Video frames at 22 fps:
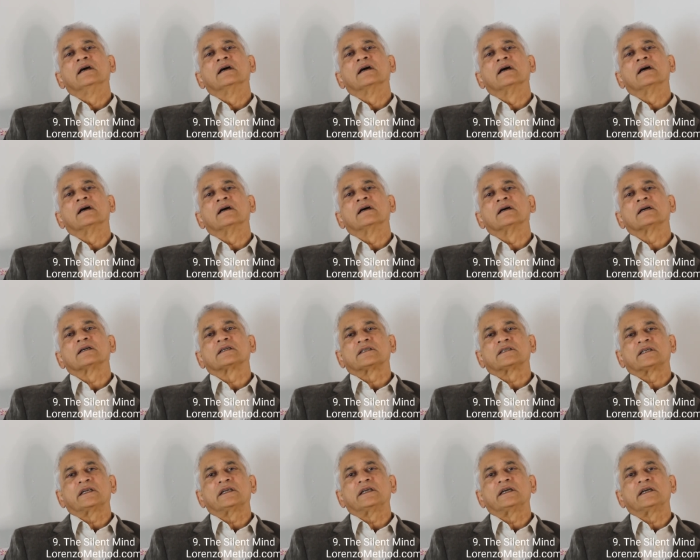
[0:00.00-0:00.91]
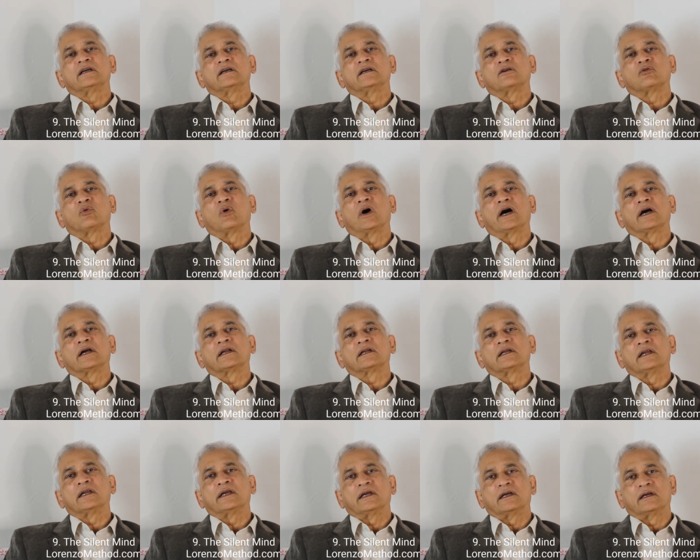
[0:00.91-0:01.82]
uh, sitting
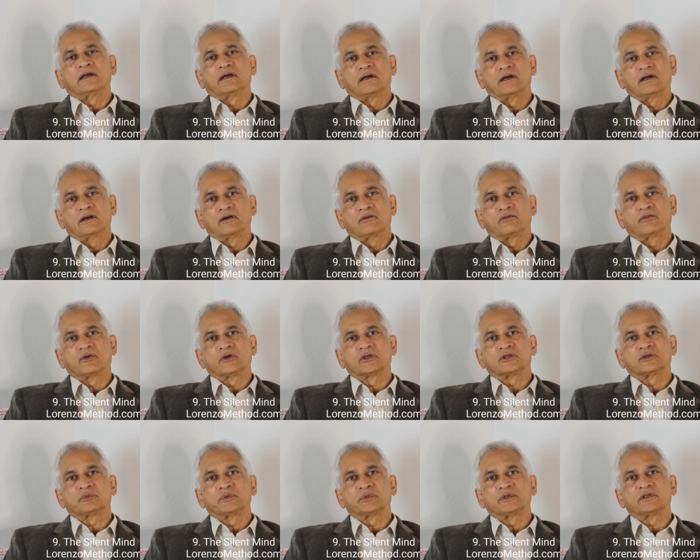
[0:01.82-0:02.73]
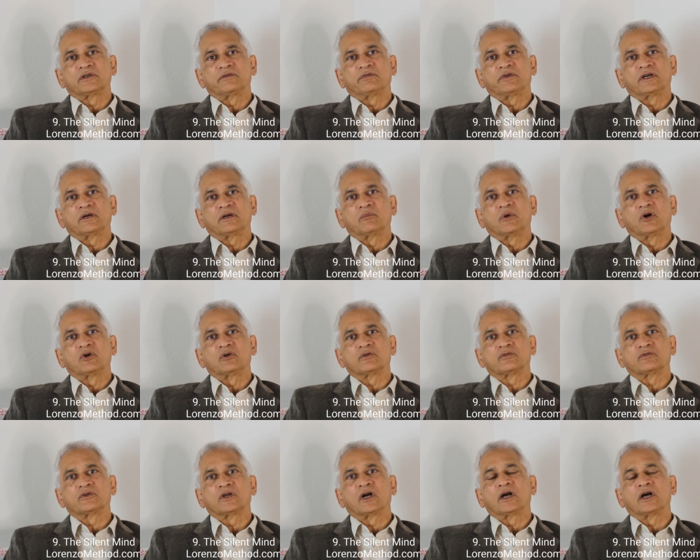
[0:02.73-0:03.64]
quietly for a specific amount
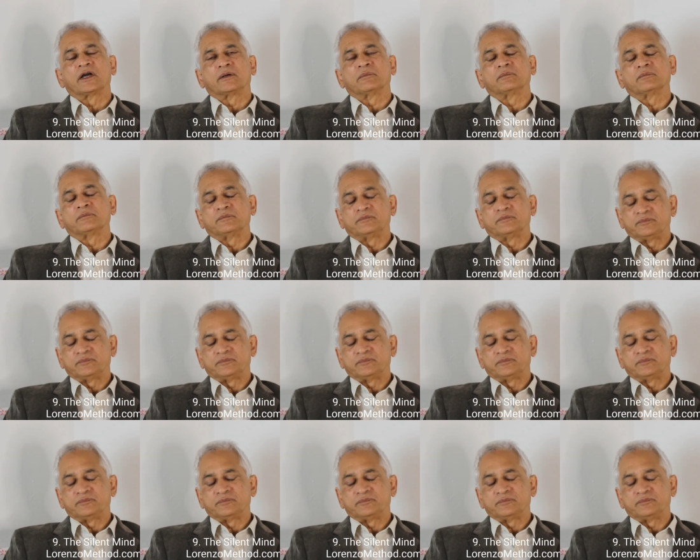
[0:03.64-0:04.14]
of time